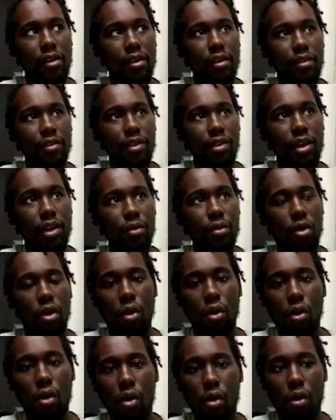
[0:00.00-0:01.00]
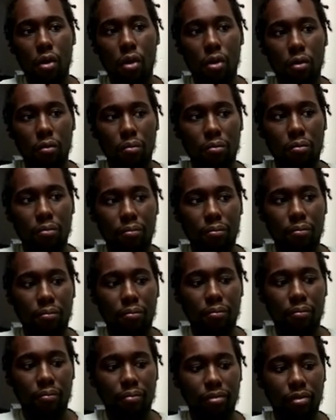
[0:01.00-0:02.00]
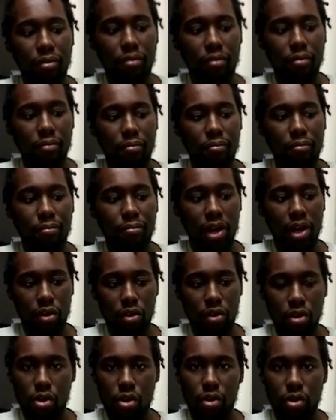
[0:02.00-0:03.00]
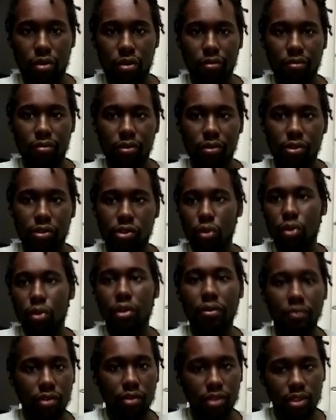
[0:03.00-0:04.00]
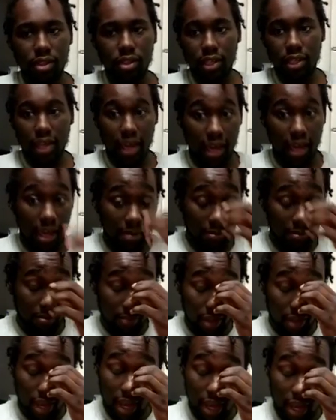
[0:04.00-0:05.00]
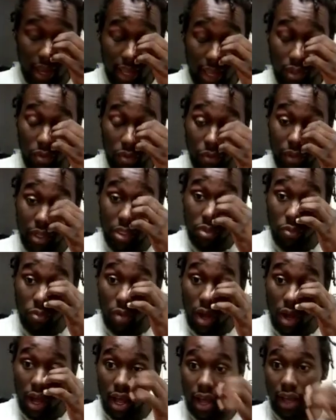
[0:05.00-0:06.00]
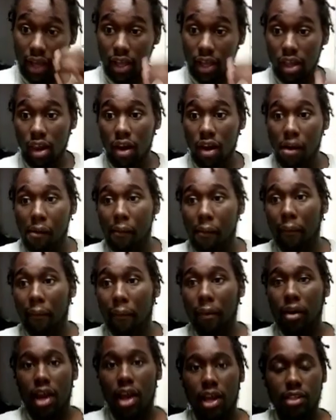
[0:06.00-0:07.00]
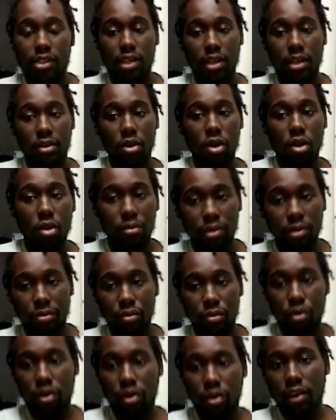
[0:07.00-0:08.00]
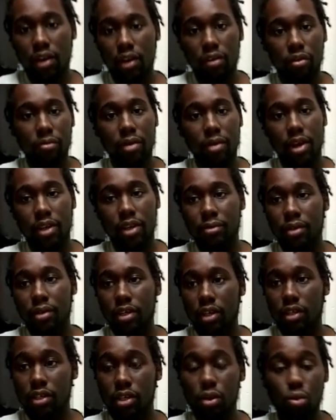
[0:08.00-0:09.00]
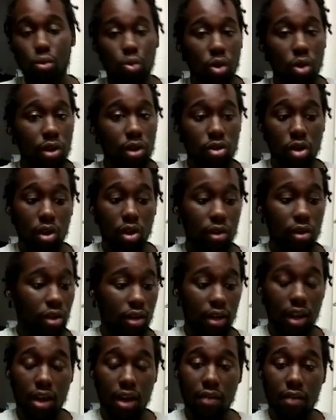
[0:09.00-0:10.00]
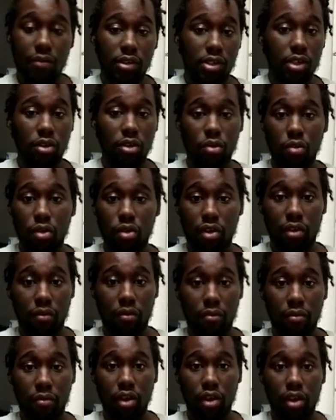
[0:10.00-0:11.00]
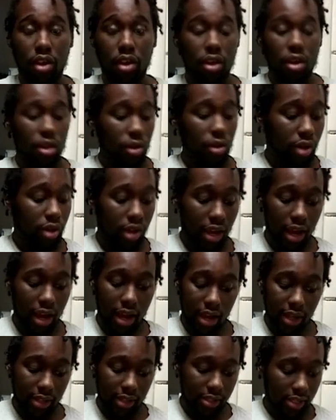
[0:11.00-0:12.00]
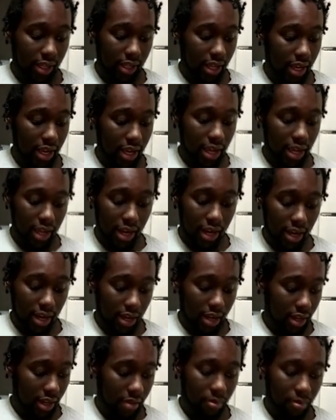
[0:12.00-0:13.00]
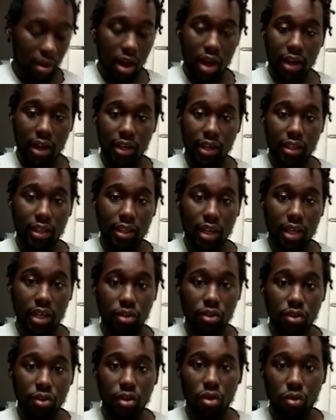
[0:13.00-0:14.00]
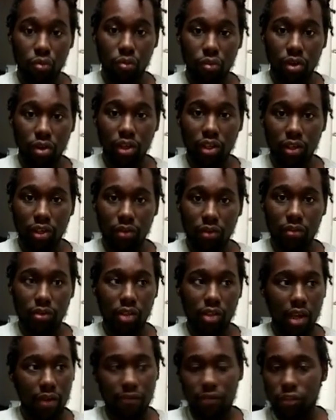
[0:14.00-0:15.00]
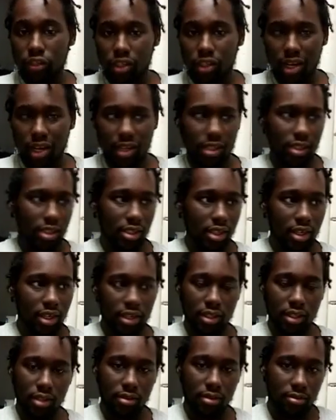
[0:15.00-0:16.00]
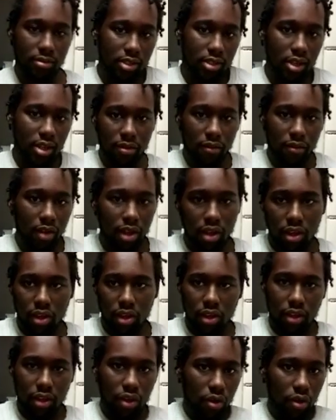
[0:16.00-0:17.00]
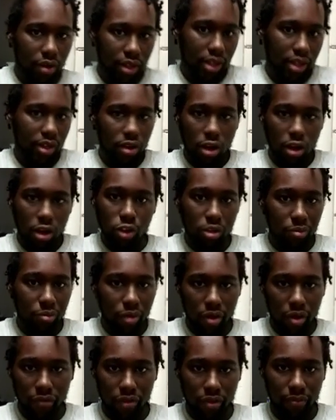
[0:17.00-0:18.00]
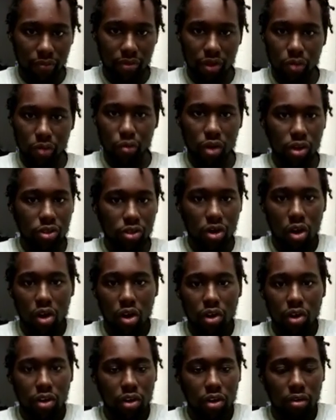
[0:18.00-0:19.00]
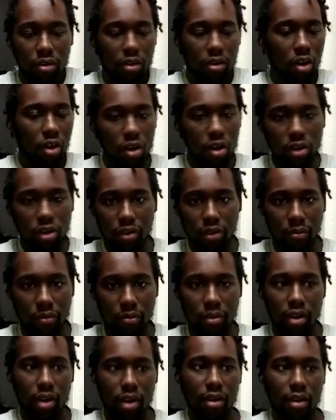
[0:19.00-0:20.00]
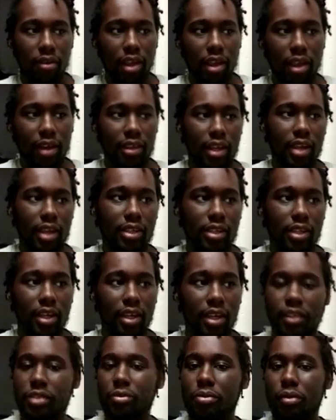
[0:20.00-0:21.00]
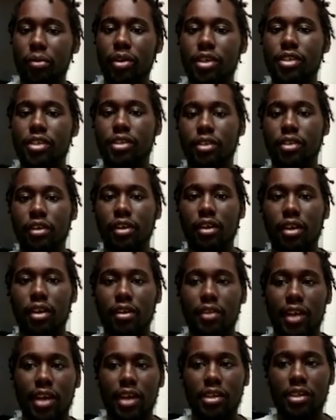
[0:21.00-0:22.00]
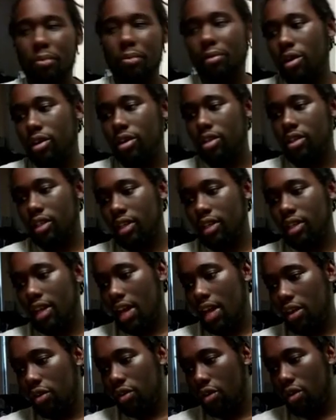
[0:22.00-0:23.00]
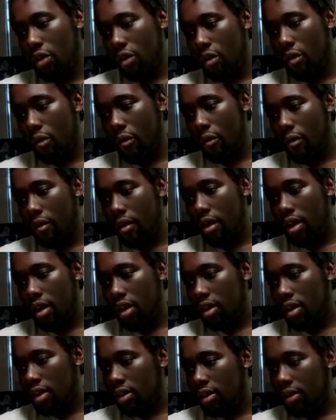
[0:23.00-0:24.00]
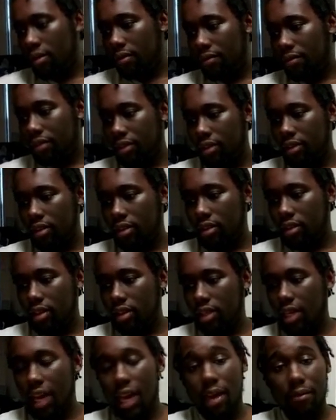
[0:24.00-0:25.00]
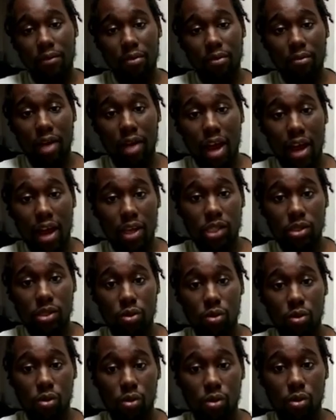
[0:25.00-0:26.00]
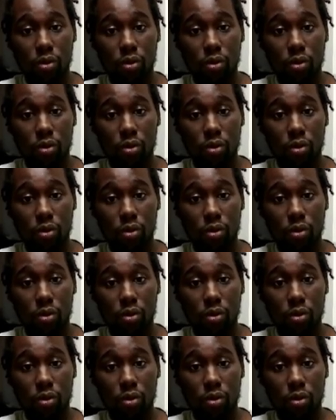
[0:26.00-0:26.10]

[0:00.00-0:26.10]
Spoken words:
they were all better suited for this game. And the reason why I say Kobe more than everybody is because he worked harder than every single one of them. You can ask anybody that, you know, really, like Phil Jackson said it himself. You know, and he coached both of them. He works harder than all of them. Like, that's an inspiration. That's a person that, you know, came from high school